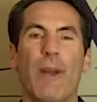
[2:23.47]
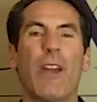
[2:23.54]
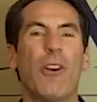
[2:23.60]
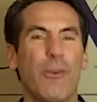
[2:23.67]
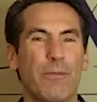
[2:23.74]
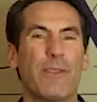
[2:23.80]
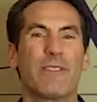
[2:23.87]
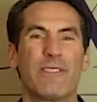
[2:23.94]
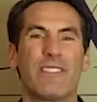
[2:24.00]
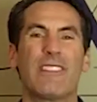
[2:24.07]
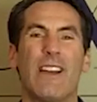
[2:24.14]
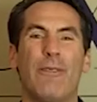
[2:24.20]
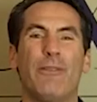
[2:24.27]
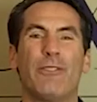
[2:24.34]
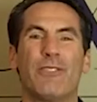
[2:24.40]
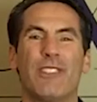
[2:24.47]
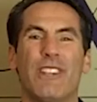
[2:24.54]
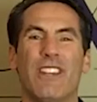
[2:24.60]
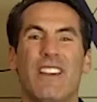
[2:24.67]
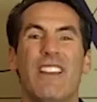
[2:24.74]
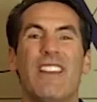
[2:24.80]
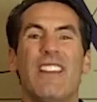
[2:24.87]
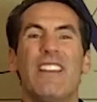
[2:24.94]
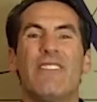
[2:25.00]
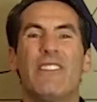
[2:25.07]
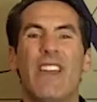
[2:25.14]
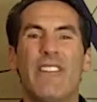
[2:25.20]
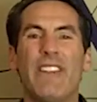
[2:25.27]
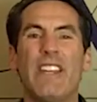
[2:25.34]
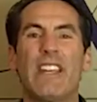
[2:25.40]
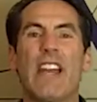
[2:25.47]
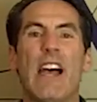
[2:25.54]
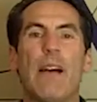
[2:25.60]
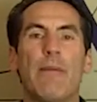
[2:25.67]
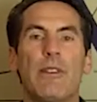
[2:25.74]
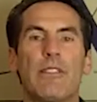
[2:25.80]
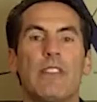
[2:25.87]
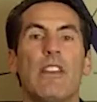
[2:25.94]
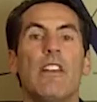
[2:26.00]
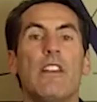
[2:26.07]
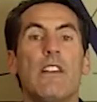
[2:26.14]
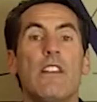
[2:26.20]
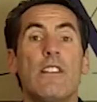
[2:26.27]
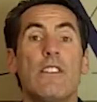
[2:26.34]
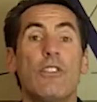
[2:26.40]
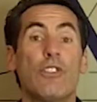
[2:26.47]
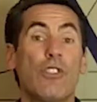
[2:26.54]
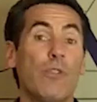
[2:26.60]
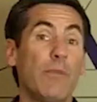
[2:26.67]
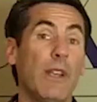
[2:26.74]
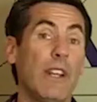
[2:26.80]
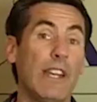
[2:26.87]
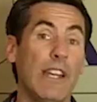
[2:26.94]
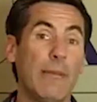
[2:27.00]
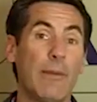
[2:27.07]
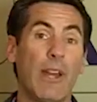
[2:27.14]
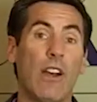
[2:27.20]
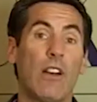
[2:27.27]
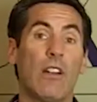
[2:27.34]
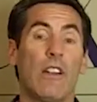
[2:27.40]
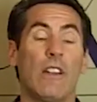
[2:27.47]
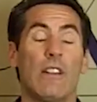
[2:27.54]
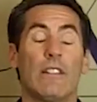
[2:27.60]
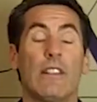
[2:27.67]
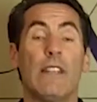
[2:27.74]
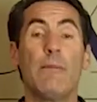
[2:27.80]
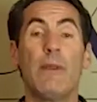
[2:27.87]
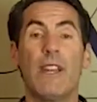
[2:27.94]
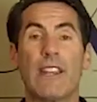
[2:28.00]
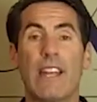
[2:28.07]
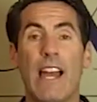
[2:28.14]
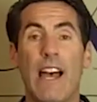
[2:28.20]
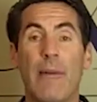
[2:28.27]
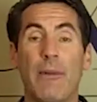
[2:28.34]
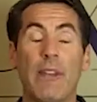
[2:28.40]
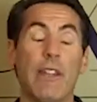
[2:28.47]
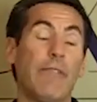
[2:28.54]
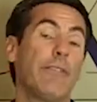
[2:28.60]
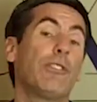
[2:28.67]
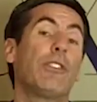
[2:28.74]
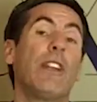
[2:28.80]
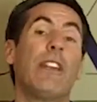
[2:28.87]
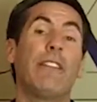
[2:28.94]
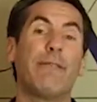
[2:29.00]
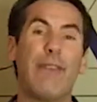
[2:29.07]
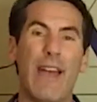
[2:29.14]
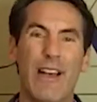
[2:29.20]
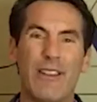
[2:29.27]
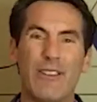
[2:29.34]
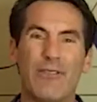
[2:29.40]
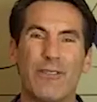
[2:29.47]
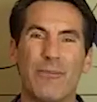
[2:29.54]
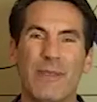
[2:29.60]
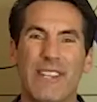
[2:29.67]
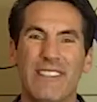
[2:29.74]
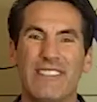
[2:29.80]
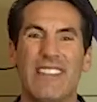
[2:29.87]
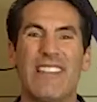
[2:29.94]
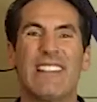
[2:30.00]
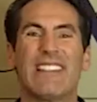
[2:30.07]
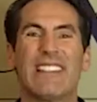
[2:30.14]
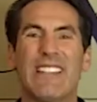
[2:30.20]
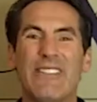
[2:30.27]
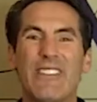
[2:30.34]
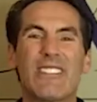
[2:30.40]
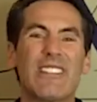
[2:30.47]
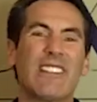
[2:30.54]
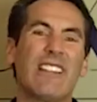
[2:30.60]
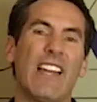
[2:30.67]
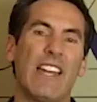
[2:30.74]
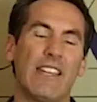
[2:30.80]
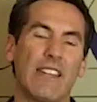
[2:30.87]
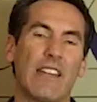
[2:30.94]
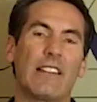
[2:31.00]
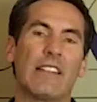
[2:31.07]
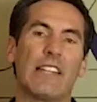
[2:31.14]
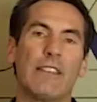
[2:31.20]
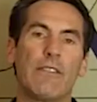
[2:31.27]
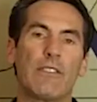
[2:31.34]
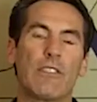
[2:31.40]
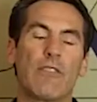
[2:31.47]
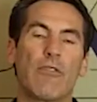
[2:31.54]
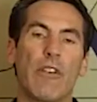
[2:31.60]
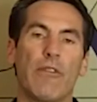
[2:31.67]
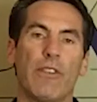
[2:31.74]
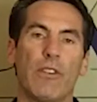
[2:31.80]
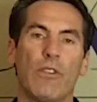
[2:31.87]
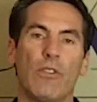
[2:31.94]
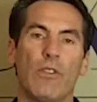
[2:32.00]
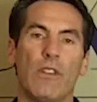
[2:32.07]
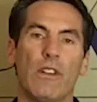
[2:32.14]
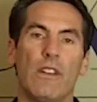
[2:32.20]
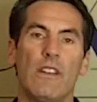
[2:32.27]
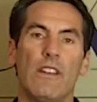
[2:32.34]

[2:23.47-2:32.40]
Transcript: I hope this is helpful to you. If you have any comments, shoot me an email, leave me a comment, and if you're getting value from these, leave us a like, leave us a review.